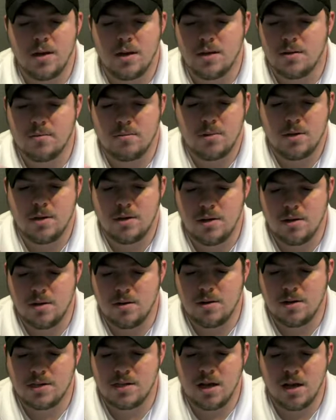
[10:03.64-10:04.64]
and you
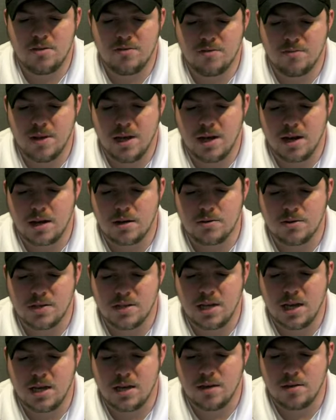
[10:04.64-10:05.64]
know aside from that I don't
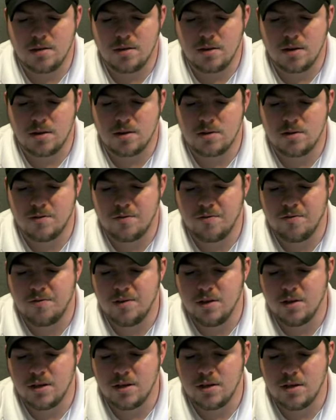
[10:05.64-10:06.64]
see anything to
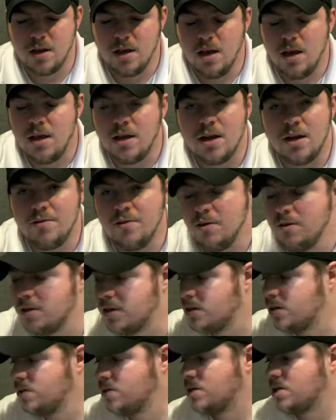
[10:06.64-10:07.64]
fill it now I've
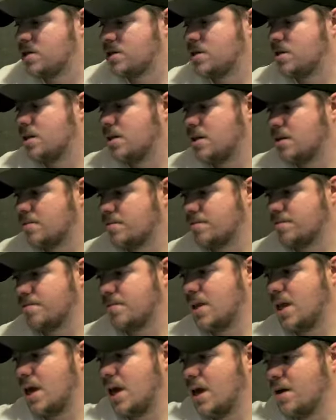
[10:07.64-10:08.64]
only used this thing
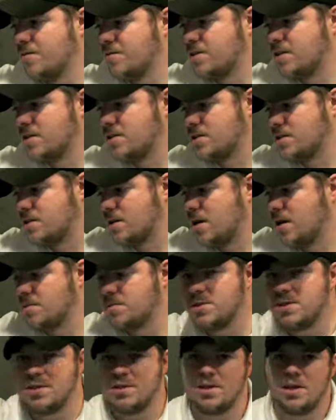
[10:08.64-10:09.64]
half a dozen
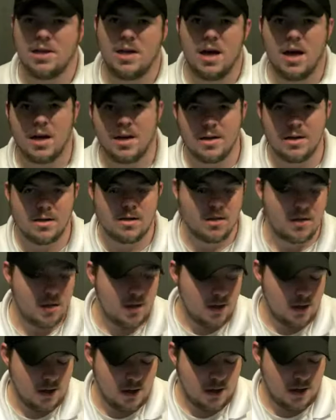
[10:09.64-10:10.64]
times since I got it
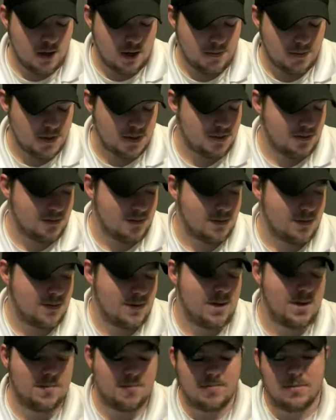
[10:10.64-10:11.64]
I mean
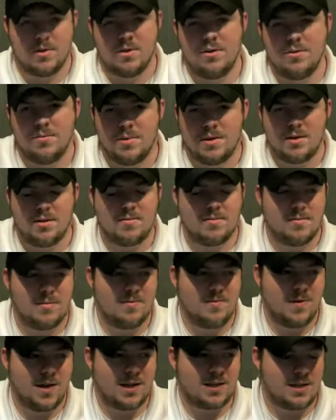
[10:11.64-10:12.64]
it could be the
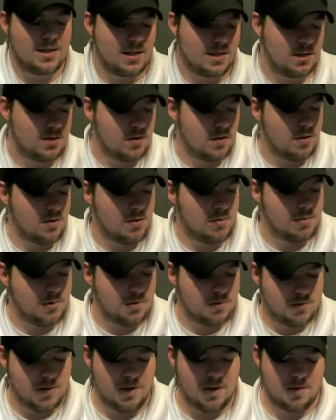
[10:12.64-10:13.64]
fact that it's low in
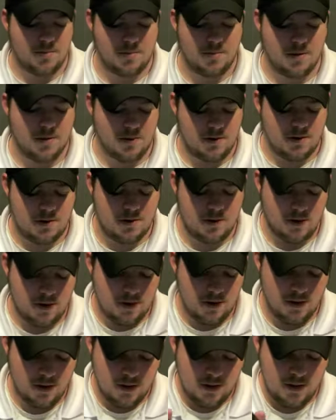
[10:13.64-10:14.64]
butane but
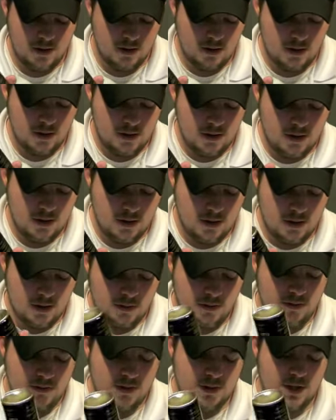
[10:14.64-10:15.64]

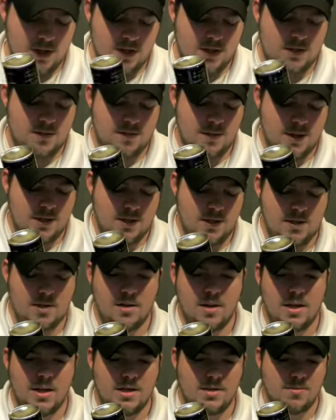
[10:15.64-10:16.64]
I really expect it to
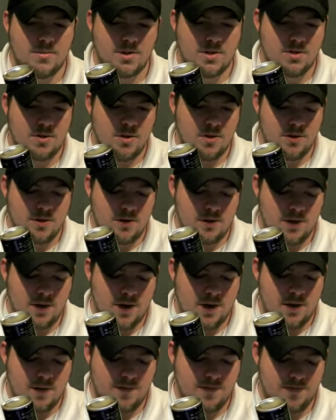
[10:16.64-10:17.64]
last much longer than
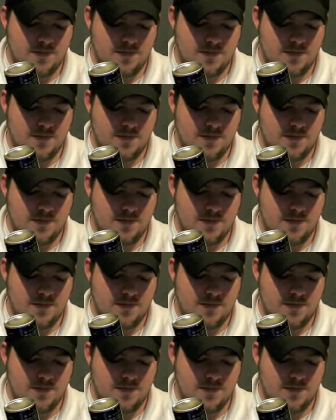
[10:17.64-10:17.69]
that.